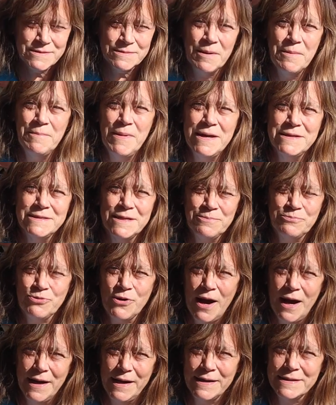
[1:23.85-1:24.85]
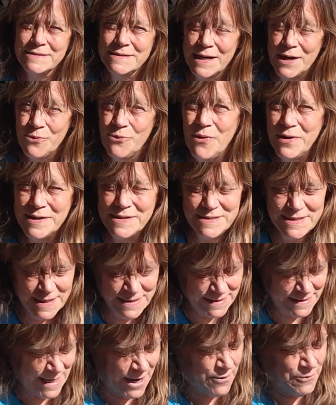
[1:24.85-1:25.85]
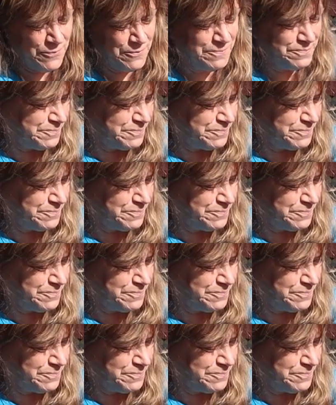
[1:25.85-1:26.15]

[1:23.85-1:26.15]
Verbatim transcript: Amazing products that I want to test out.